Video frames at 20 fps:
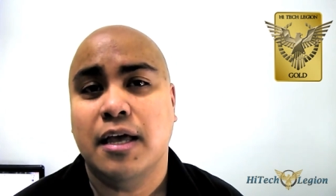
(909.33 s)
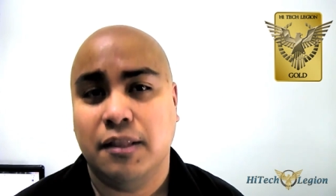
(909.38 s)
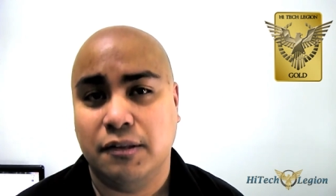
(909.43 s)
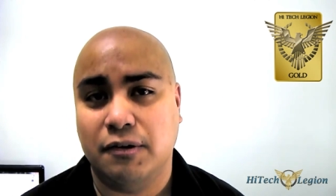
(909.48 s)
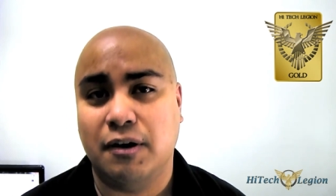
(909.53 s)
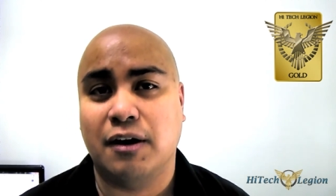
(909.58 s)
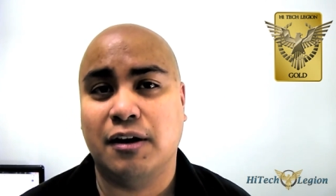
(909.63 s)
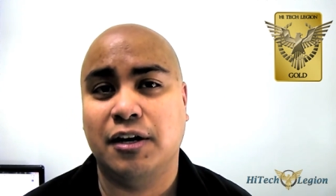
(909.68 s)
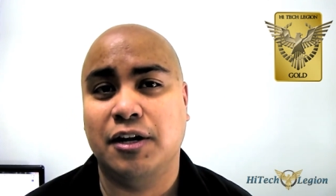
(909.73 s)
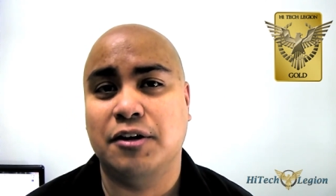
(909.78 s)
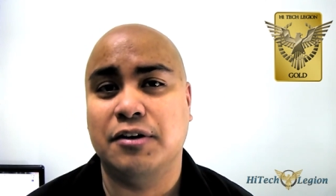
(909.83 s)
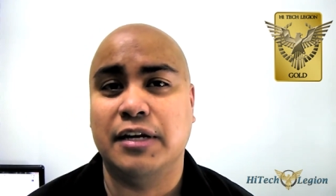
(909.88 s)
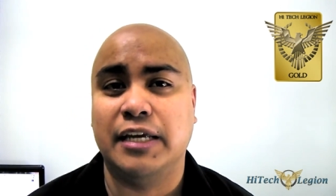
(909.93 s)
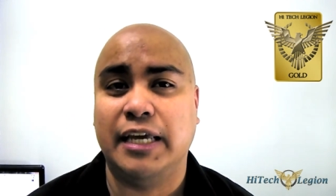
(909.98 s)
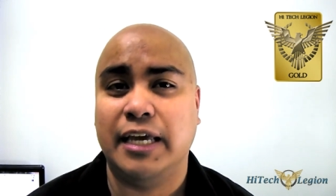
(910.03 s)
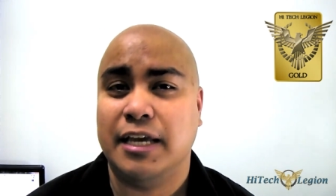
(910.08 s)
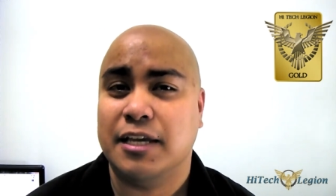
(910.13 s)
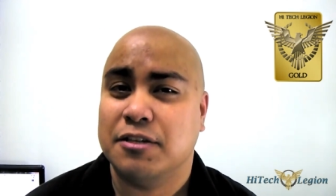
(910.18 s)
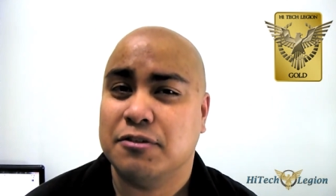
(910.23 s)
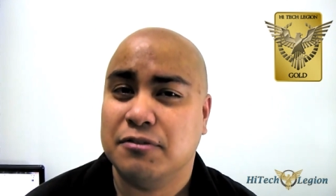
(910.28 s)
directly on the
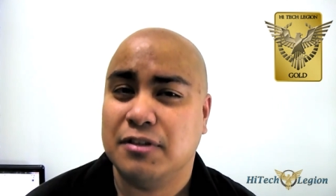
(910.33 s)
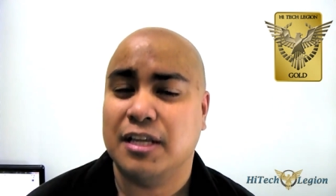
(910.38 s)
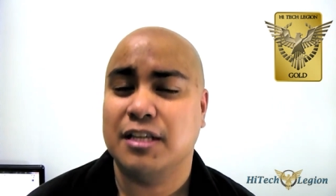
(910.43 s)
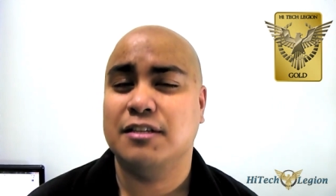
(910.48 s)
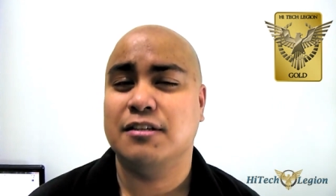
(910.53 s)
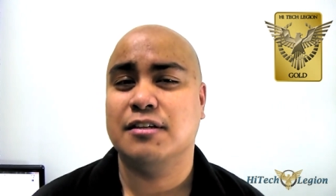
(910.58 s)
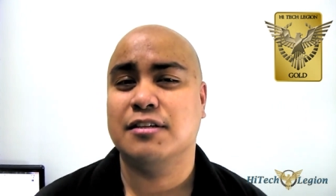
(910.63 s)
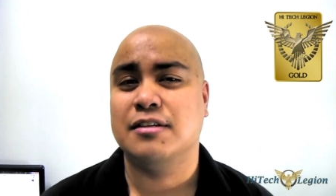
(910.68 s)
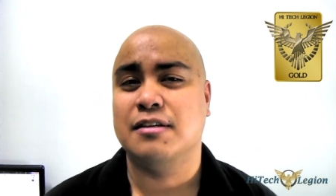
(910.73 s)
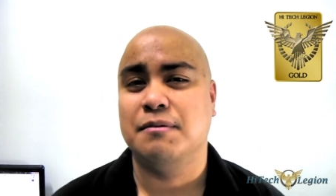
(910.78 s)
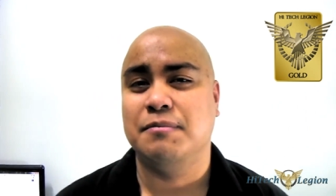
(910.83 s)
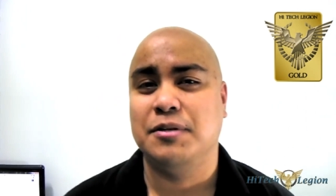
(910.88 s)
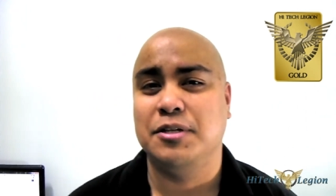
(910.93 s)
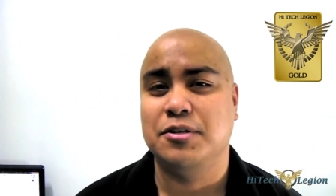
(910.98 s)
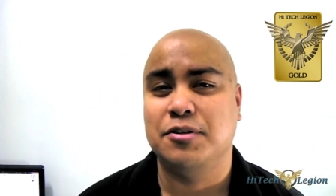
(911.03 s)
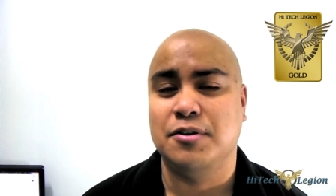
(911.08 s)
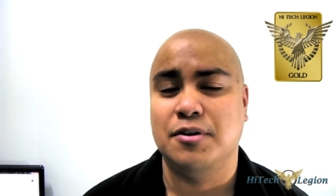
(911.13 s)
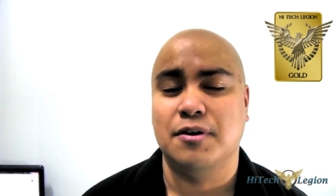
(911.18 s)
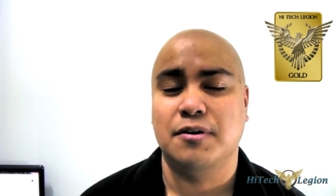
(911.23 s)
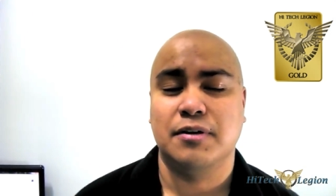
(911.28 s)
case. So that's just something
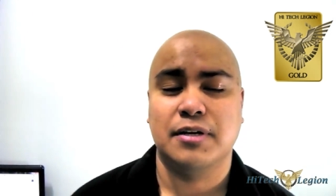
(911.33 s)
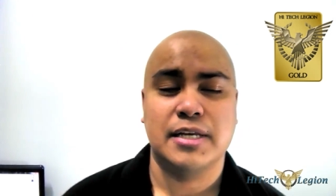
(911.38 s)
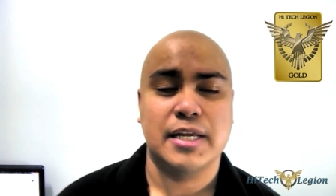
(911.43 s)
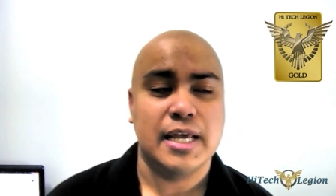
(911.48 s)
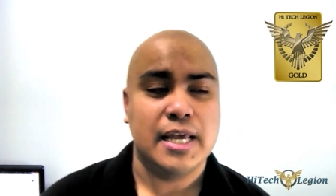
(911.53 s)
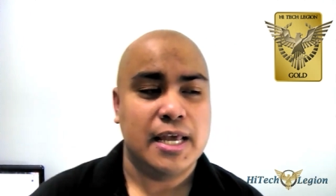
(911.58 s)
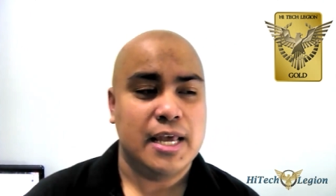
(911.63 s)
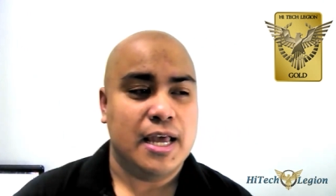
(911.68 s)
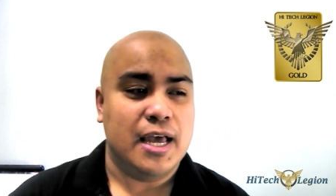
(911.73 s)
to note.